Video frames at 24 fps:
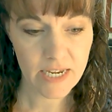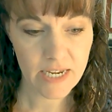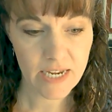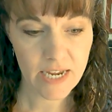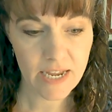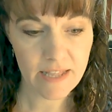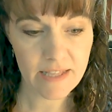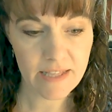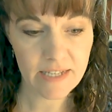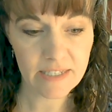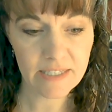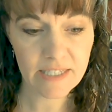
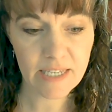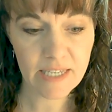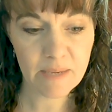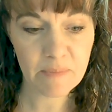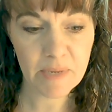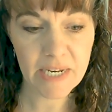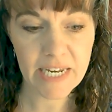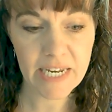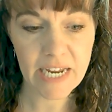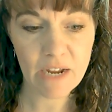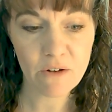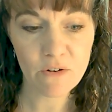And then
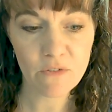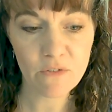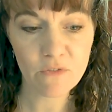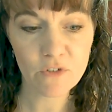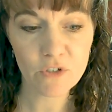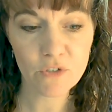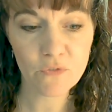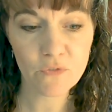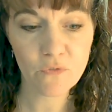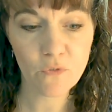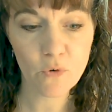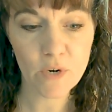skipping down to
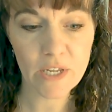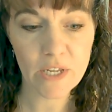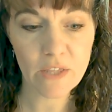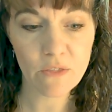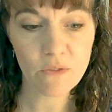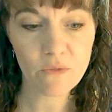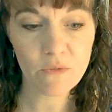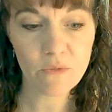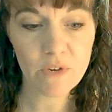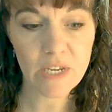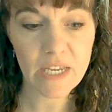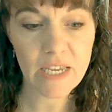verse
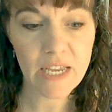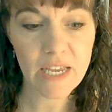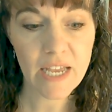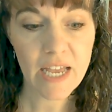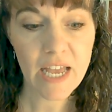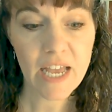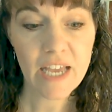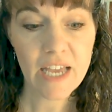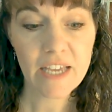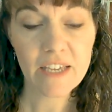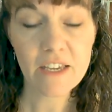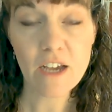43,
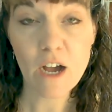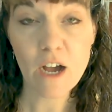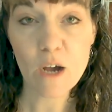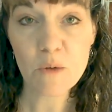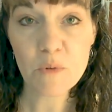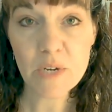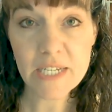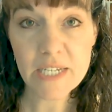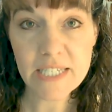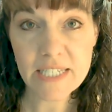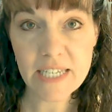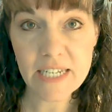
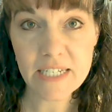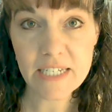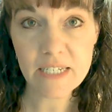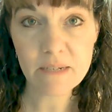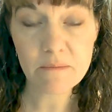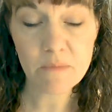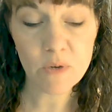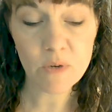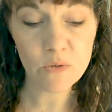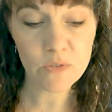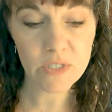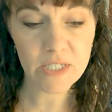Yahweh said to
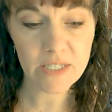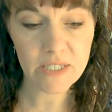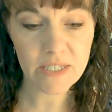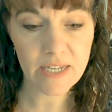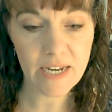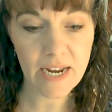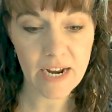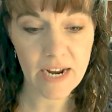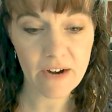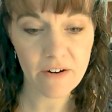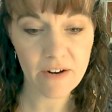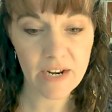Moses
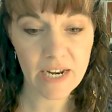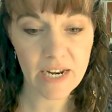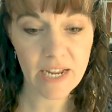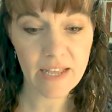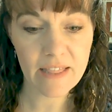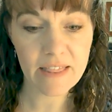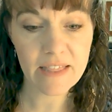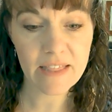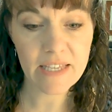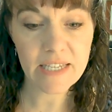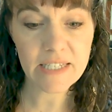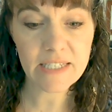and Aaron,
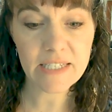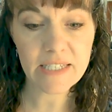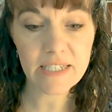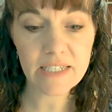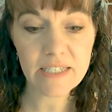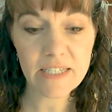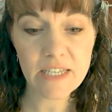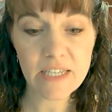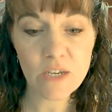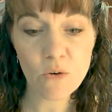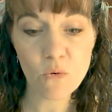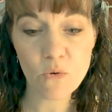"This
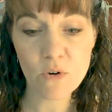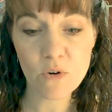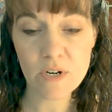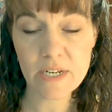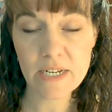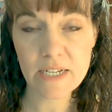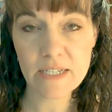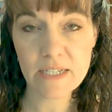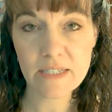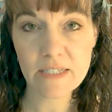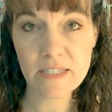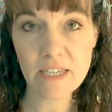is the
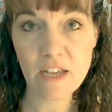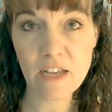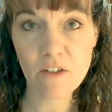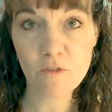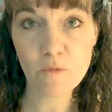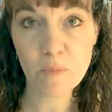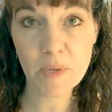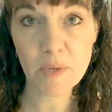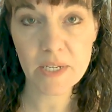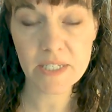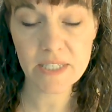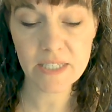ordinance
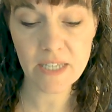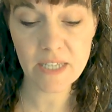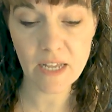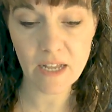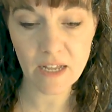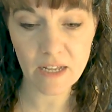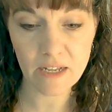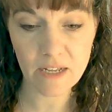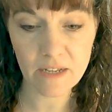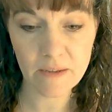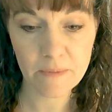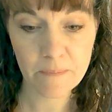of
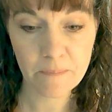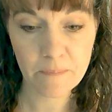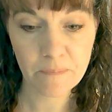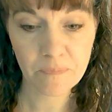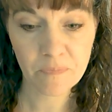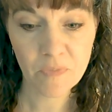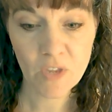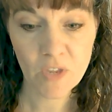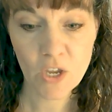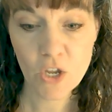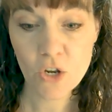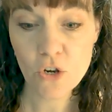Pasach.
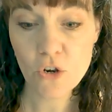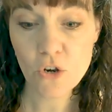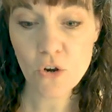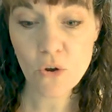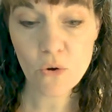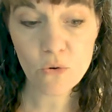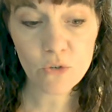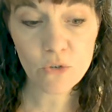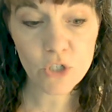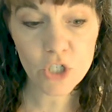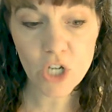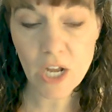
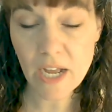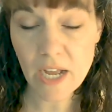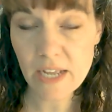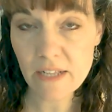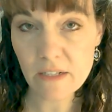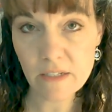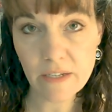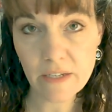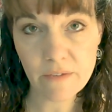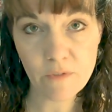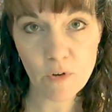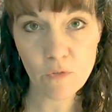No
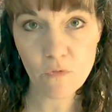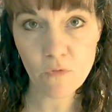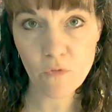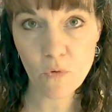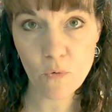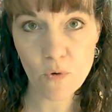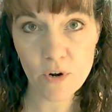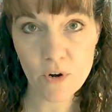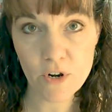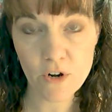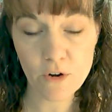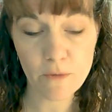child of a
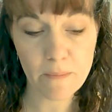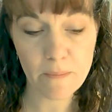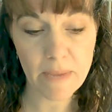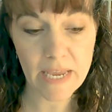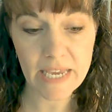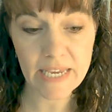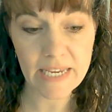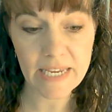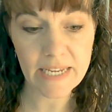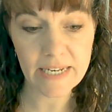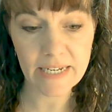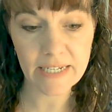foreigner
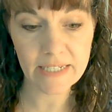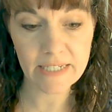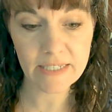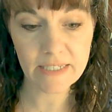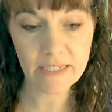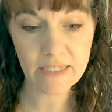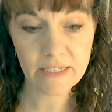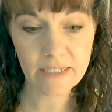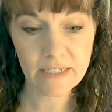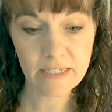may eat it,